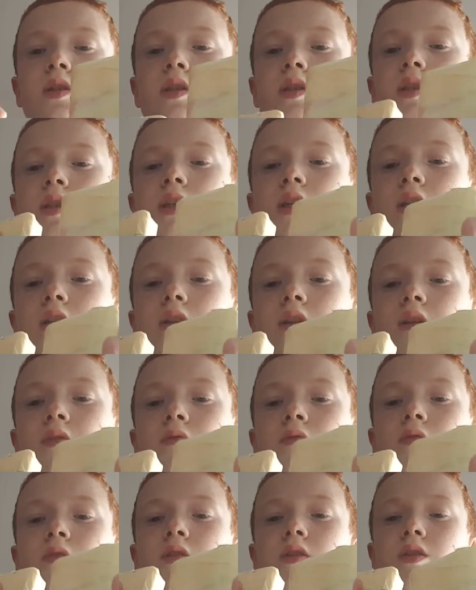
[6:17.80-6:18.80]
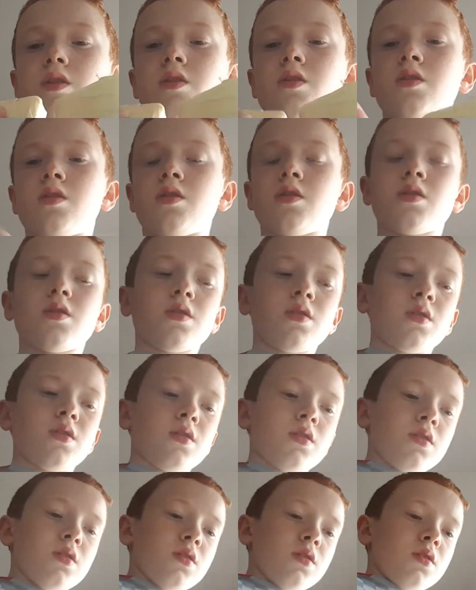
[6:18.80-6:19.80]
You can tell the difference.
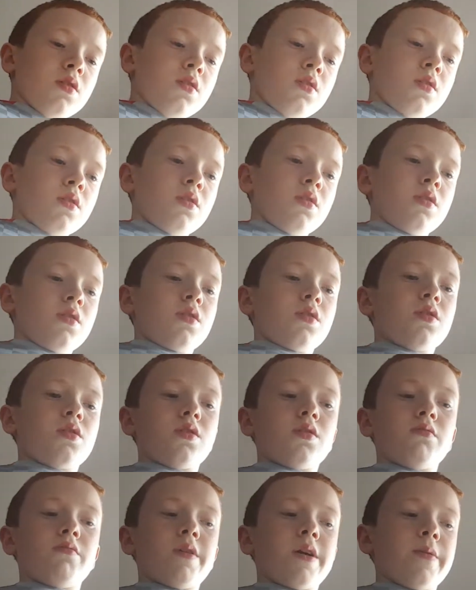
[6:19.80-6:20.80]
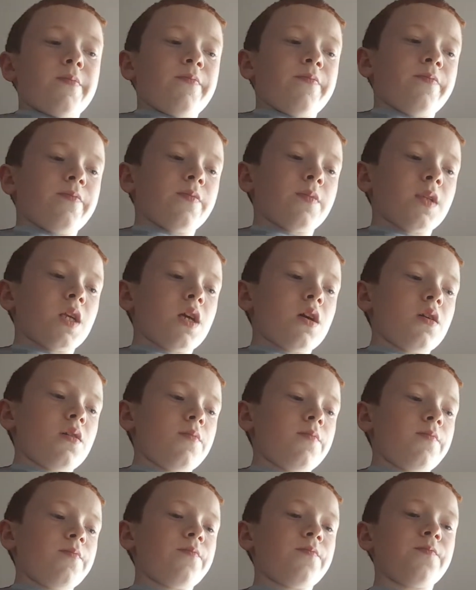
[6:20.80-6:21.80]
So yeah.
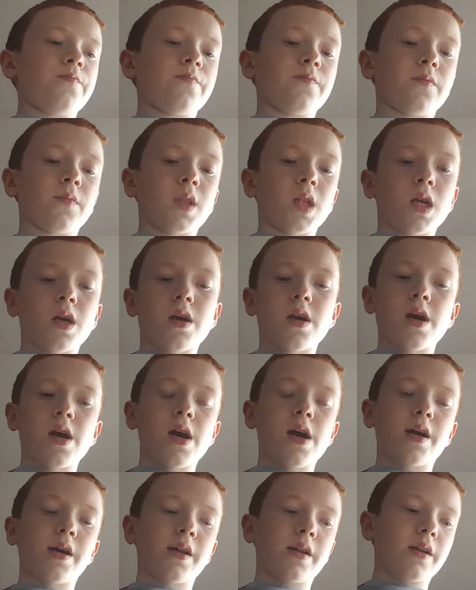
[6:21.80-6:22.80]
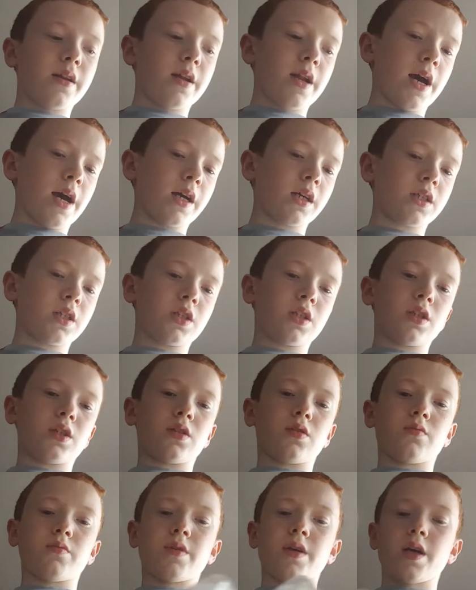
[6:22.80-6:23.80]

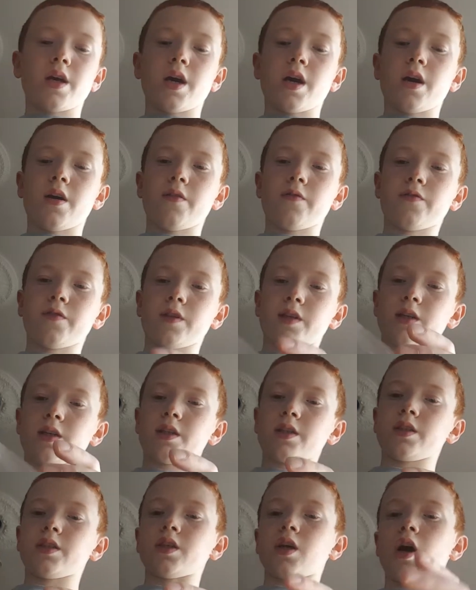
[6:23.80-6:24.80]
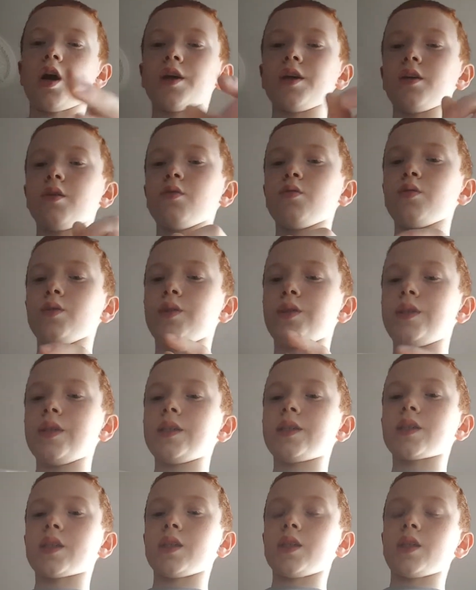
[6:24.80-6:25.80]
Next we have these. I use
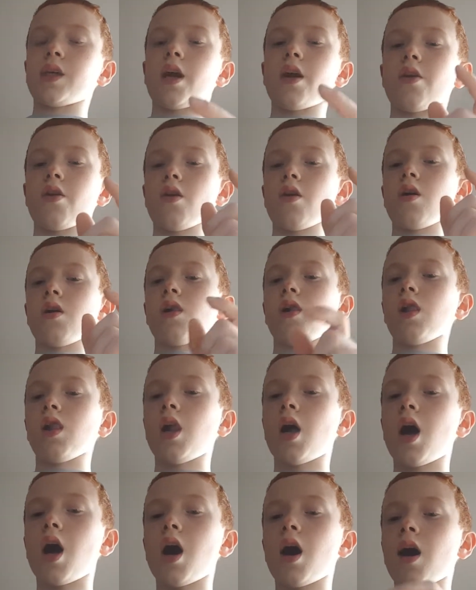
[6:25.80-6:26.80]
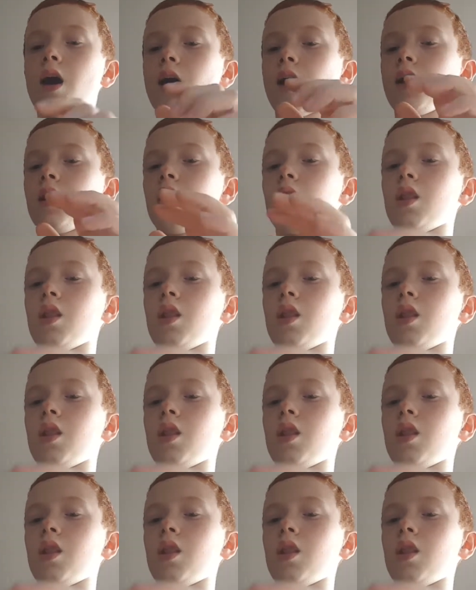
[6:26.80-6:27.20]
this container a lot. I